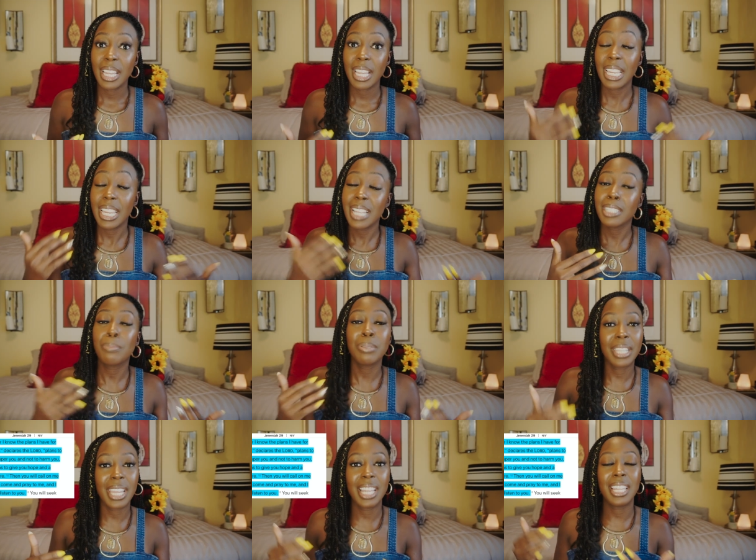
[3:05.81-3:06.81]
He has a
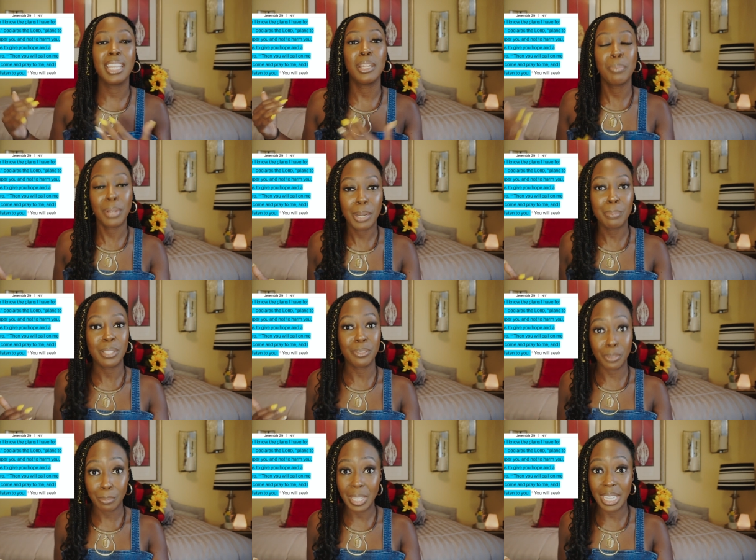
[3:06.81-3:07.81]
plan and a purpose
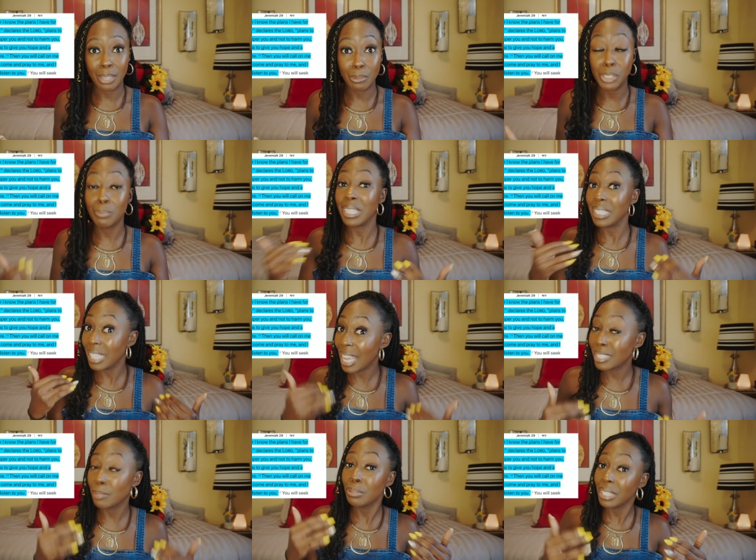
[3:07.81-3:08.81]
for me, which means he
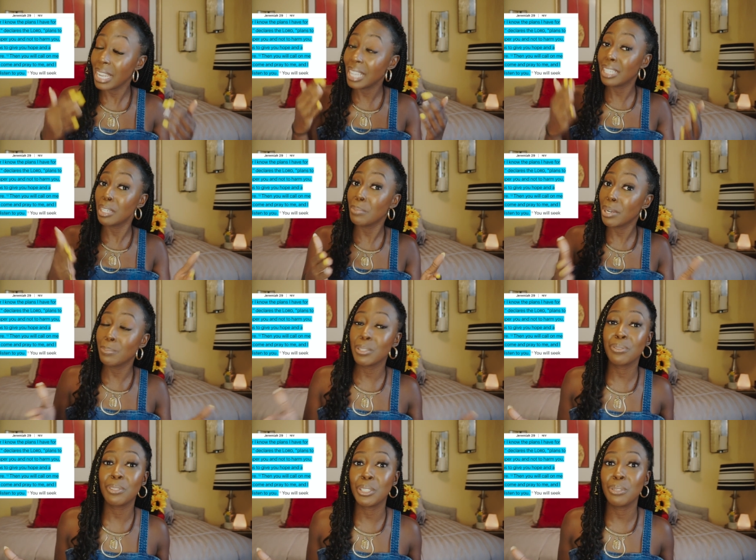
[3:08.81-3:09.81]
has a plan and a
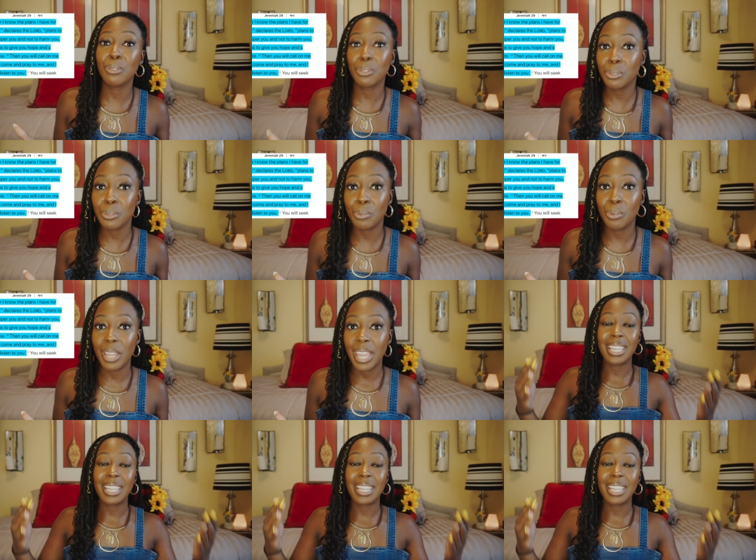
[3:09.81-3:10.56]
purpose for you too.